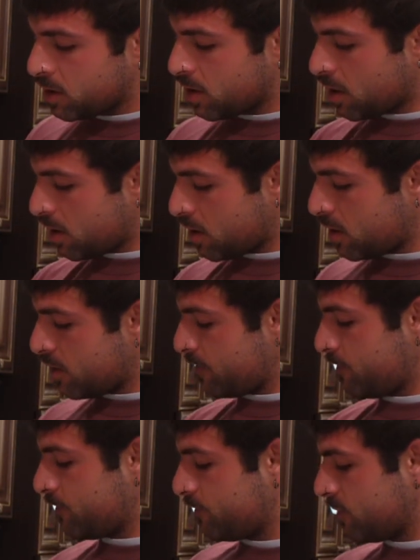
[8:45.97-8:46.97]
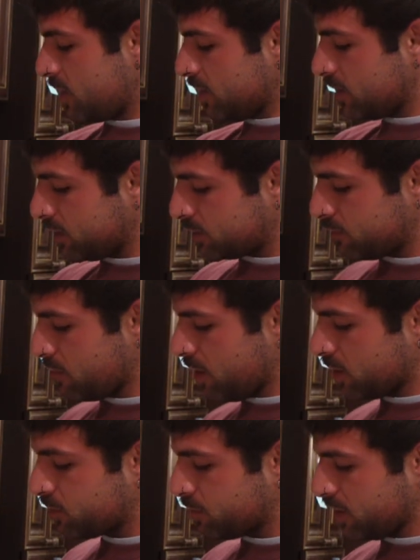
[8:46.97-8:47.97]
Um, not that it's
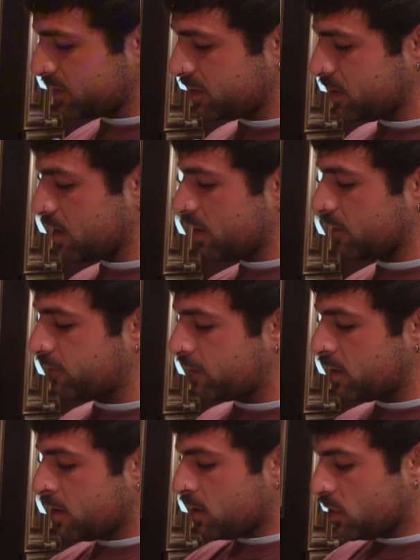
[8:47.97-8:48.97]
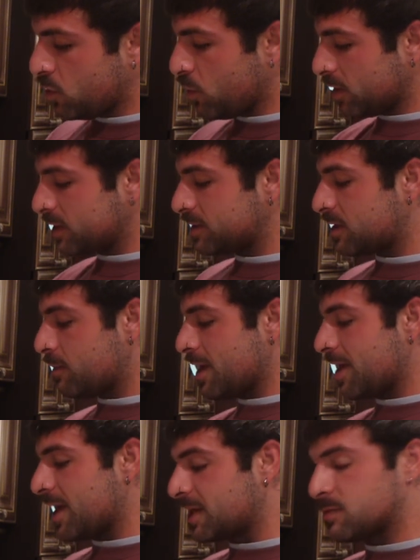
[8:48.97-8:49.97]
much, but it's enough. You want this to be
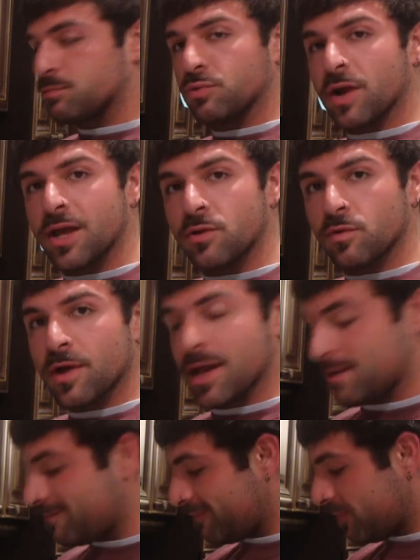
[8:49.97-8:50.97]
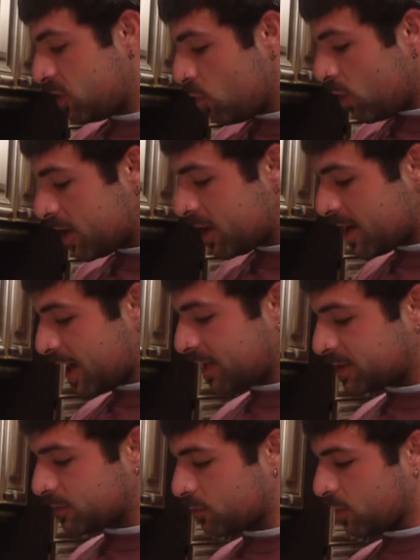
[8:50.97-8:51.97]
a nice bright red. You want it
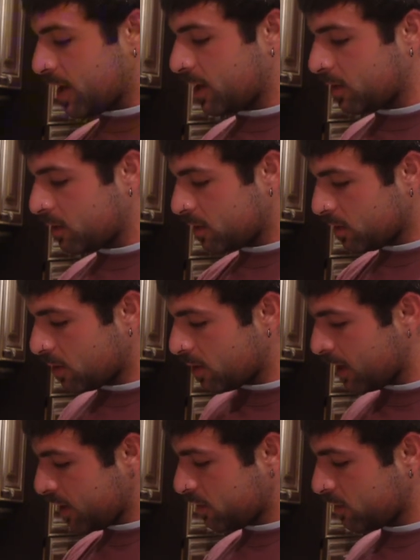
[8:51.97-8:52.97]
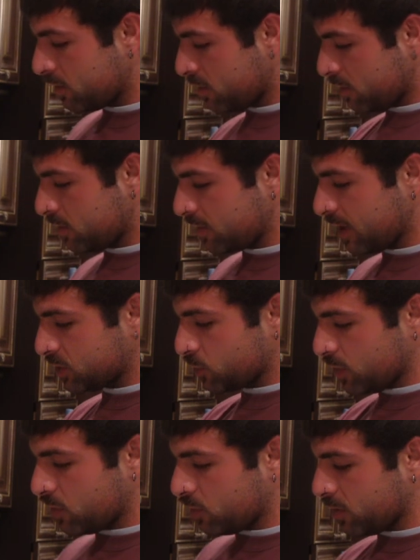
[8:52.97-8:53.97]
nice and bright, all right? That's
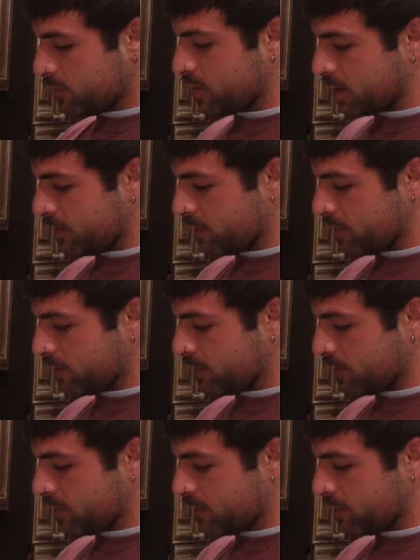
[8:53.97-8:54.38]
where you want to be.